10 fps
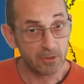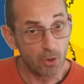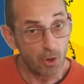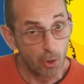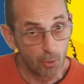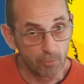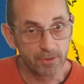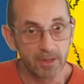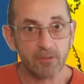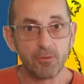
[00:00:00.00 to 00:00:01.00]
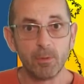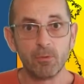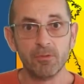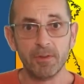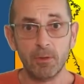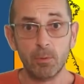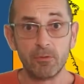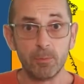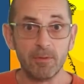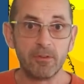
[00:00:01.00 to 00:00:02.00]
Not all the data from it was available
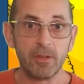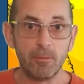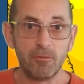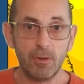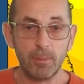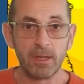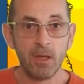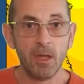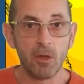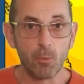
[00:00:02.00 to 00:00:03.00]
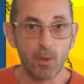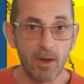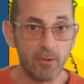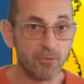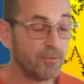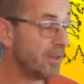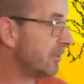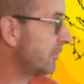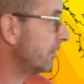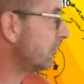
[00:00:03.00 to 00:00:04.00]
to me at the time of filming, whereas this